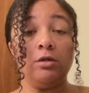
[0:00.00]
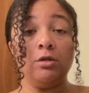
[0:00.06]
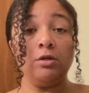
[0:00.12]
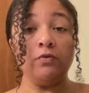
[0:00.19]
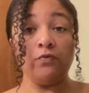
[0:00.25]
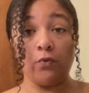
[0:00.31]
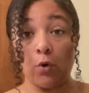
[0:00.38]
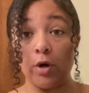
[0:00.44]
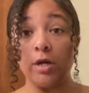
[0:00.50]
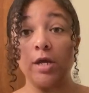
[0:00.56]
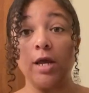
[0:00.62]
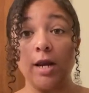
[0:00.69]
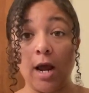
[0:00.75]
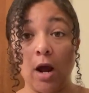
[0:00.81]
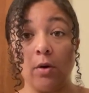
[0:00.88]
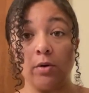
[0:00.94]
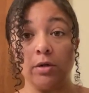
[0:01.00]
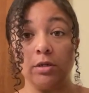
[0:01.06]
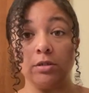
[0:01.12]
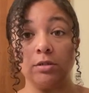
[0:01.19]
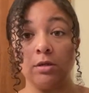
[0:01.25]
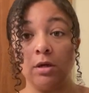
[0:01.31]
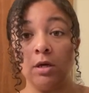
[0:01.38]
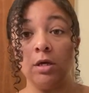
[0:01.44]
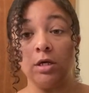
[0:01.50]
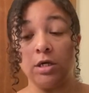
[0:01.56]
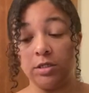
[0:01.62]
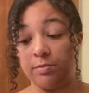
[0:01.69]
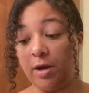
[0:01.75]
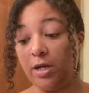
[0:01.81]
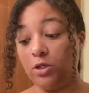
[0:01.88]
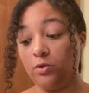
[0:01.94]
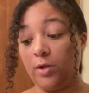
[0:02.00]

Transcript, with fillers: 48 hours because mind you,